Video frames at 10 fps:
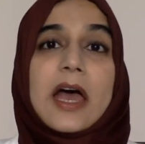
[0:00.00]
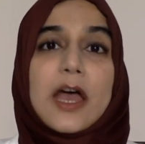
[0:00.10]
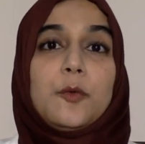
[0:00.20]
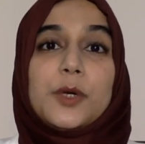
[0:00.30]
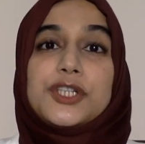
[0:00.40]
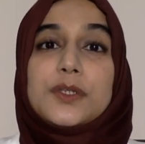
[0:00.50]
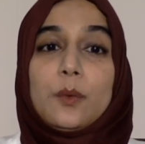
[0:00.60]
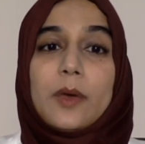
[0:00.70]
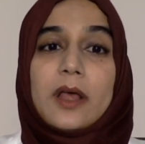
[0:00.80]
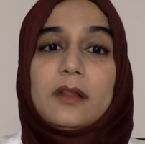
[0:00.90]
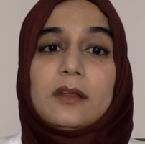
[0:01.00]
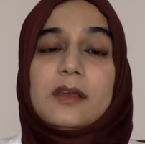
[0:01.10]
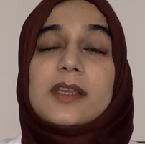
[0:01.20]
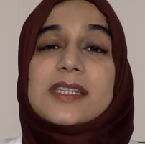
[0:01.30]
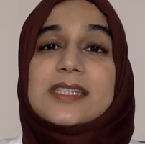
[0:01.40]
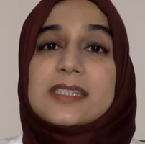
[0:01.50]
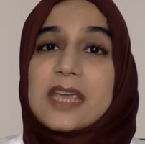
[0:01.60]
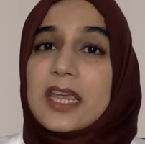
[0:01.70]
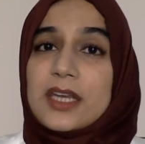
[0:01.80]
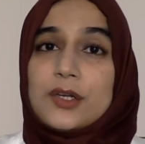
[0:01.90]
I wish you well.
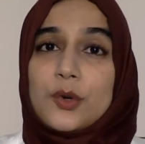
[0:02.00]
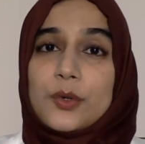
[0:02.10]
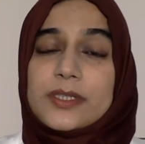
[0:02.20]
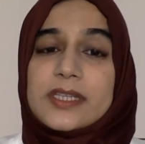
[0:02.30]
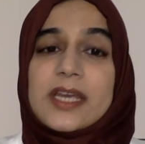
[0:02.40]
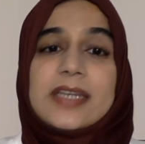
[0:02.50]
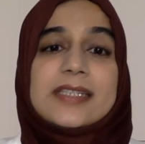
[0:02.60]
Stay indoors,